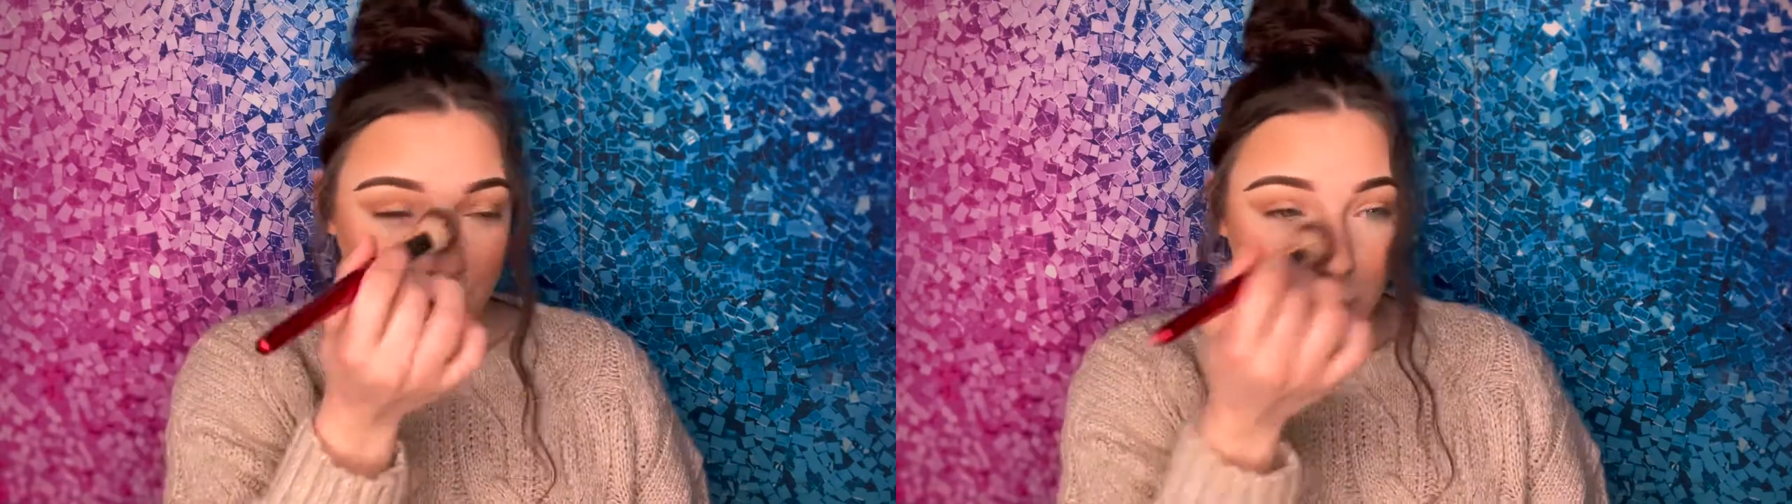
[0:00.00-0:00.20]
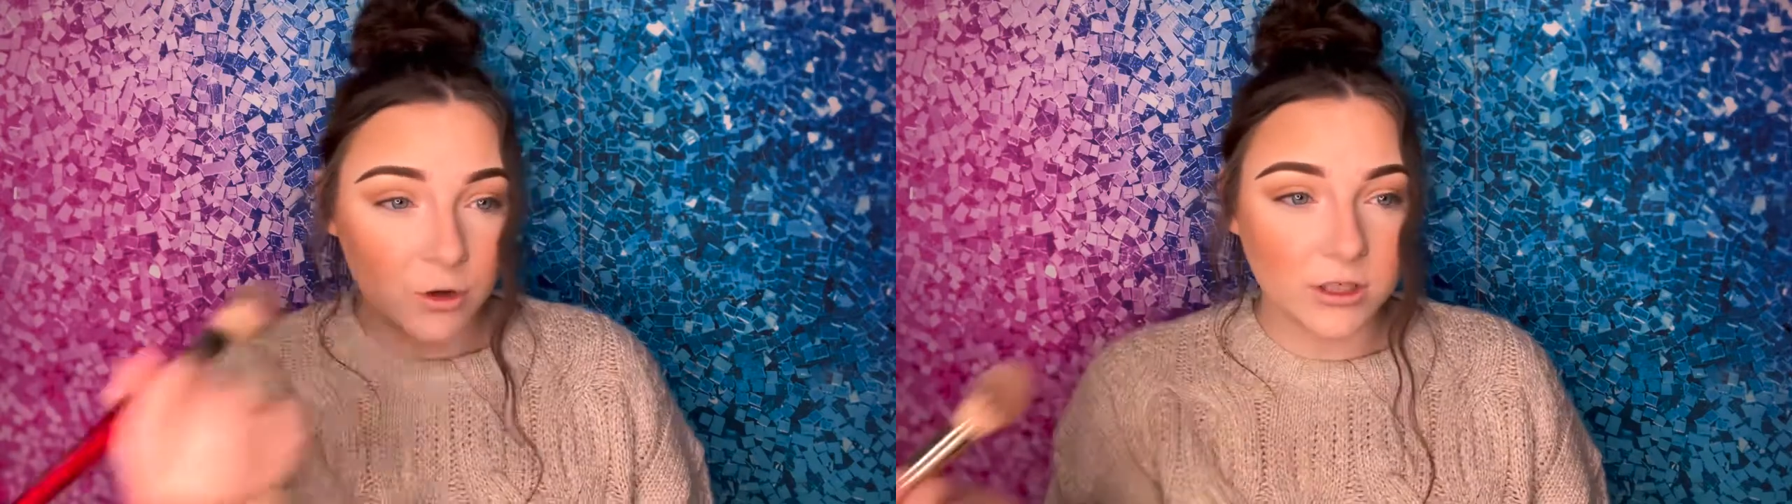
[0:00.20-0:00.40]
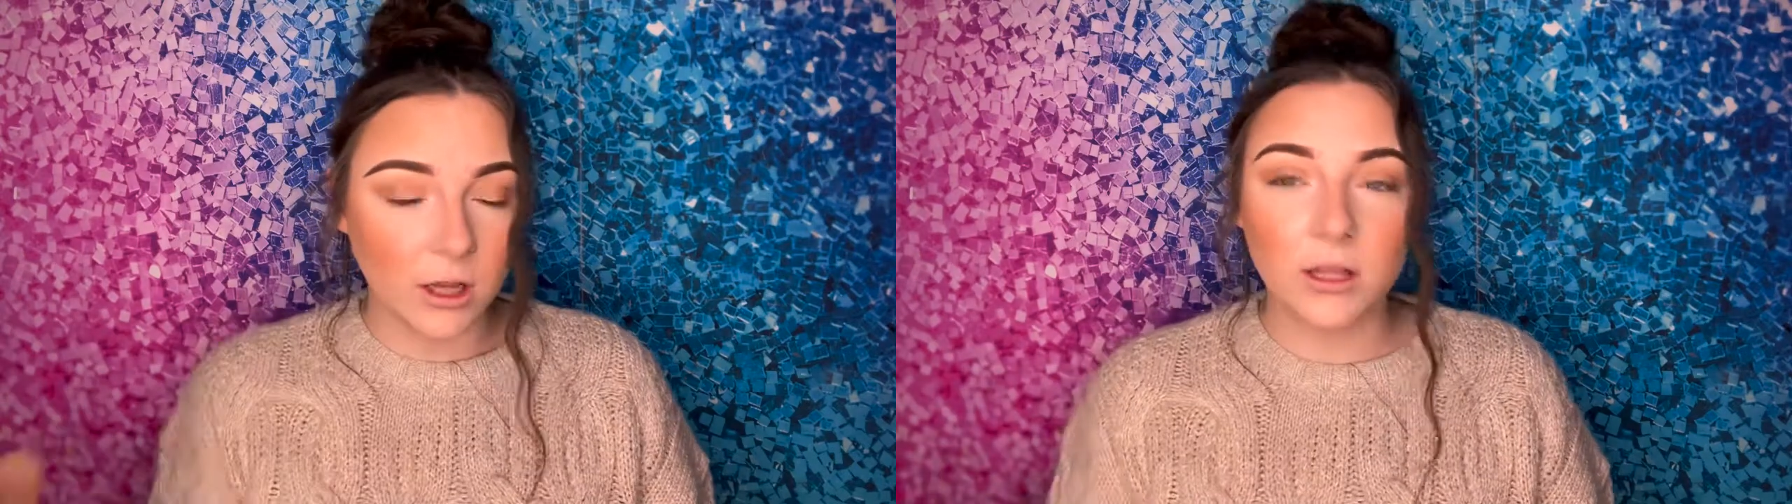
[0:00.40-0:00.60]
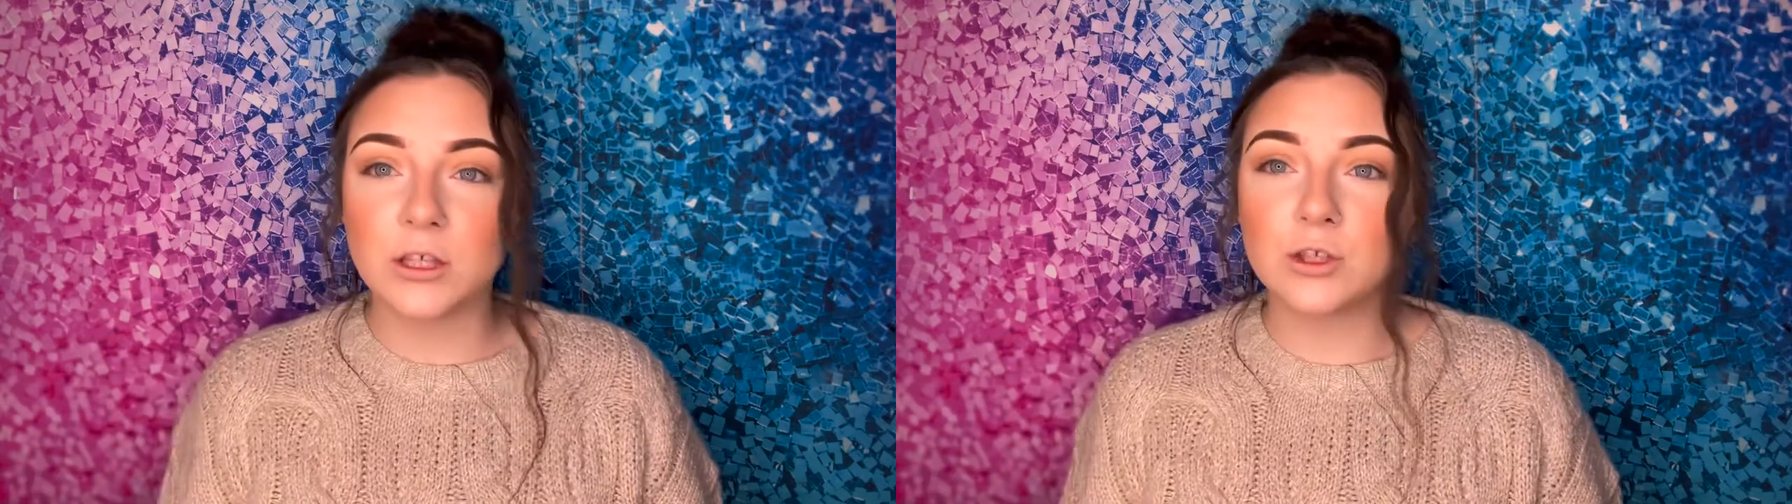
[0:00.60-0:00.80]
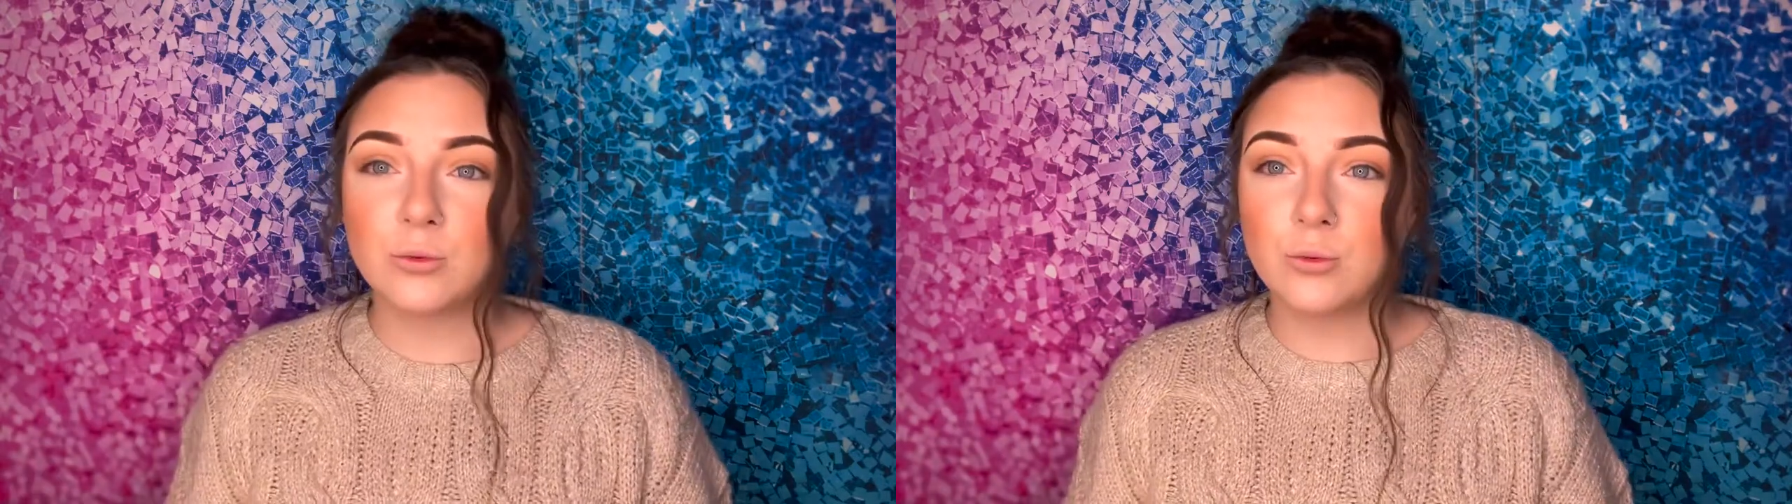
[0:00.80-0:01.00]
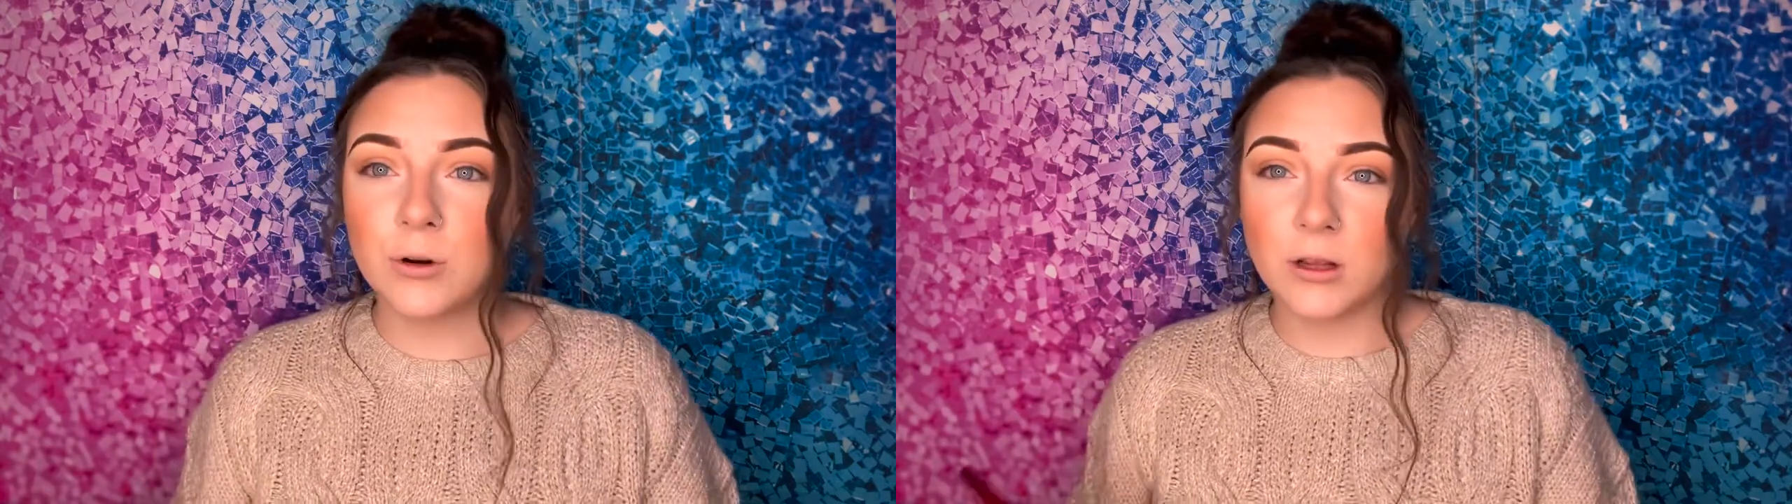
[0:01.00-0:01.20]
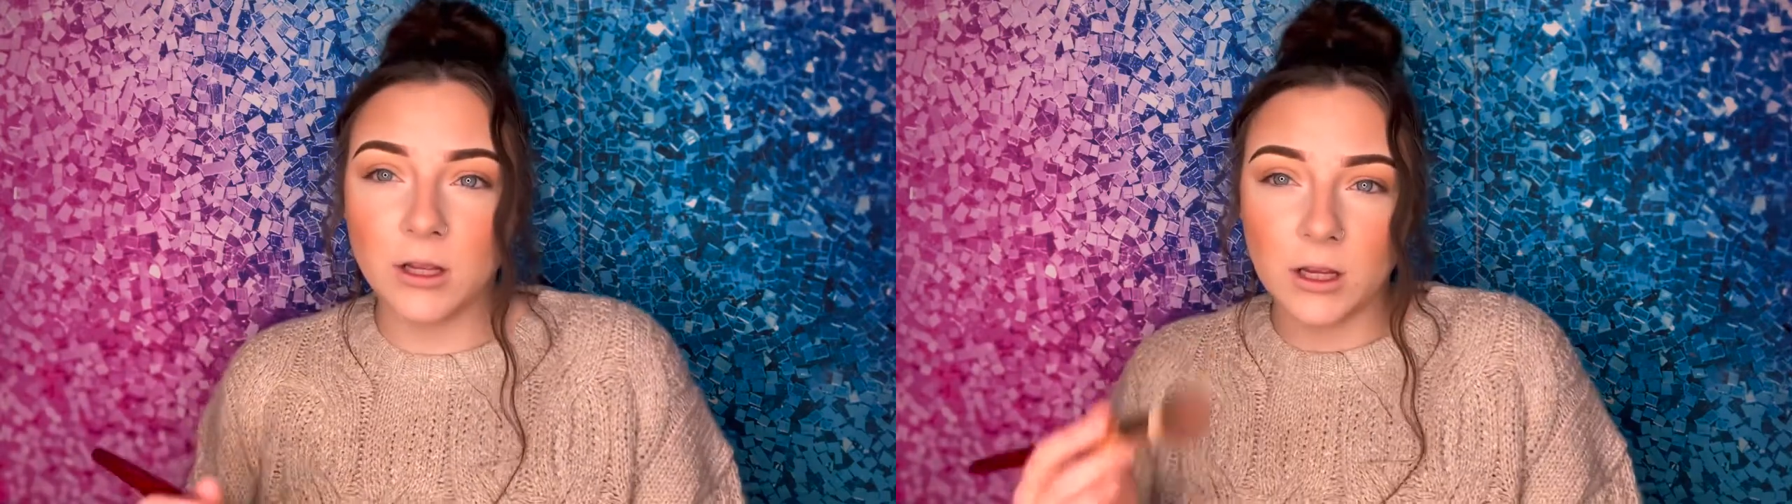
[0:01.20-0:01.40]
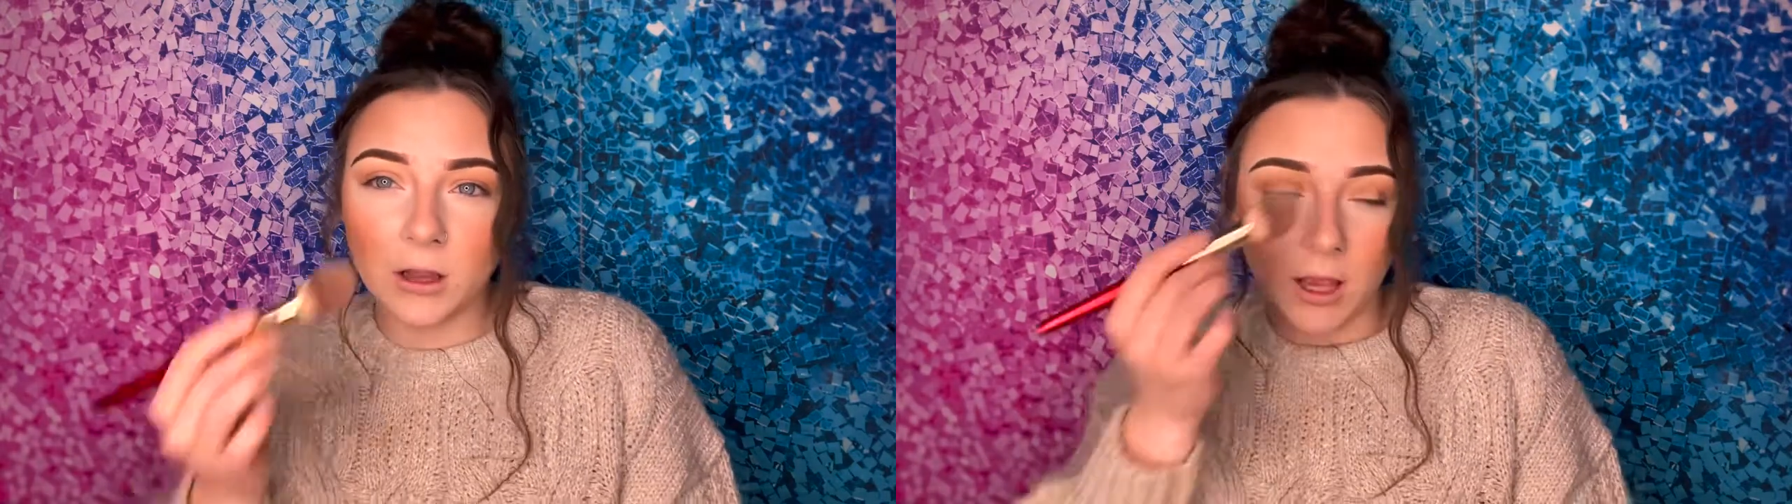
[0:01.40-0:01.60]
You just get like this
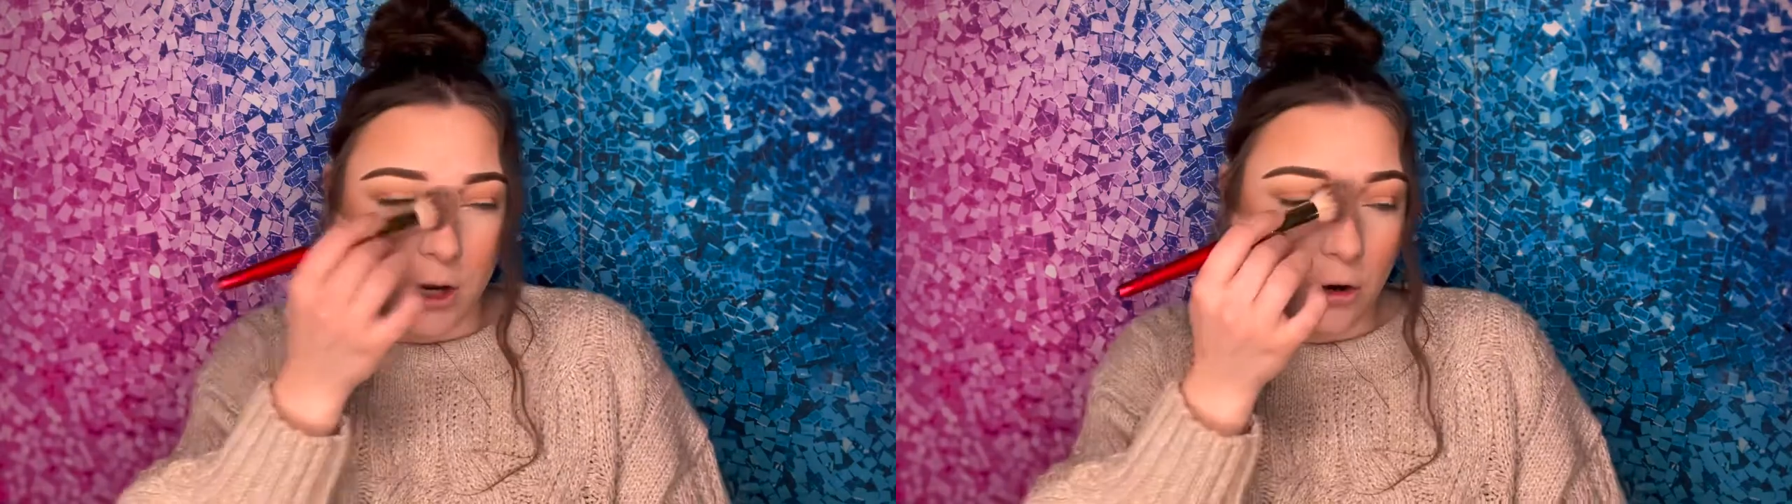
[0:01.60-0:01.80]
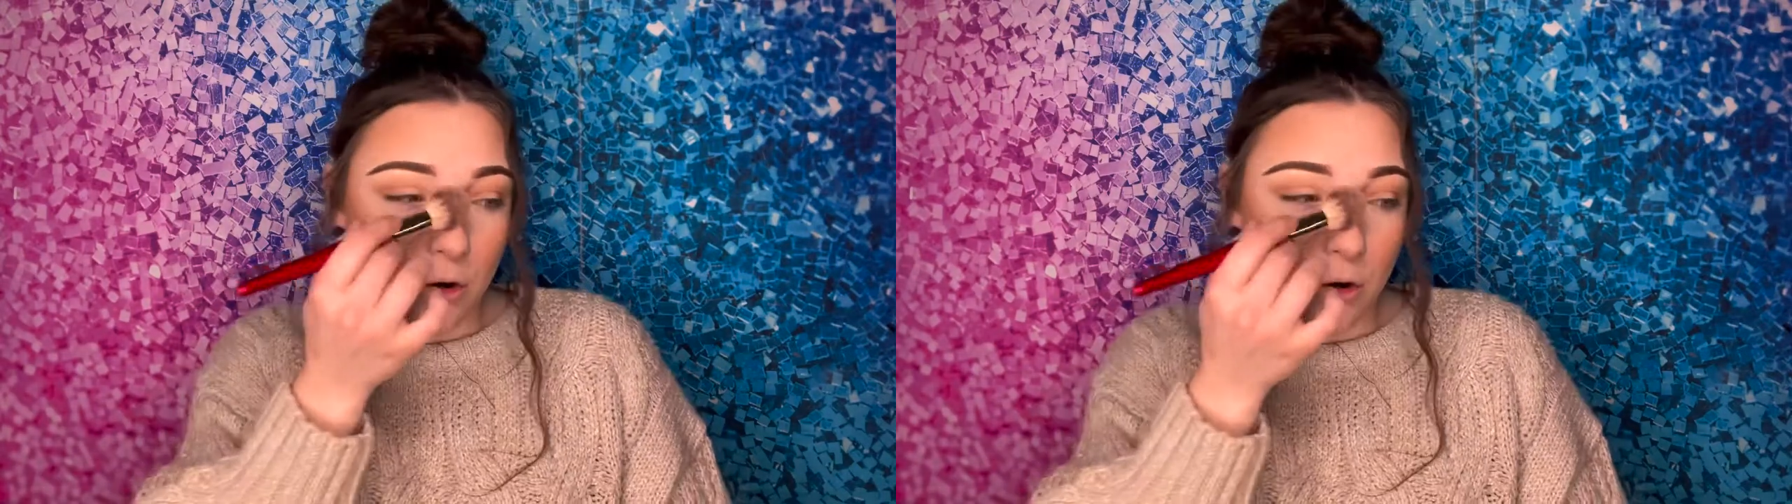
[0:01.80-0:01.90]
really like